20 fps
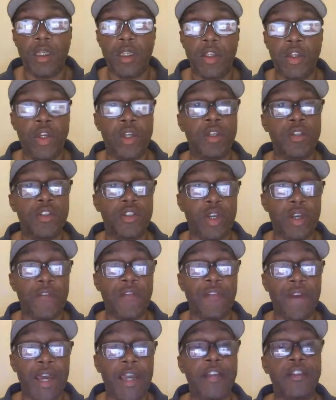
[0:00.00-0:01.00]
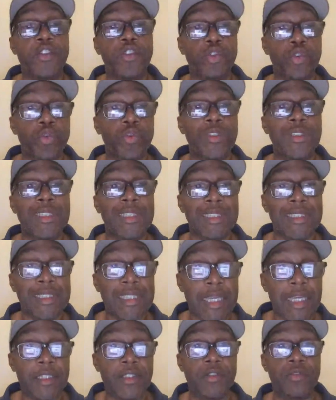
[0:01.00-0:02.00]
you're gonna try find true
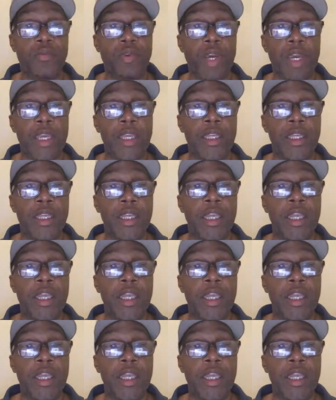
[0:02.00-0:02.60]
success, right?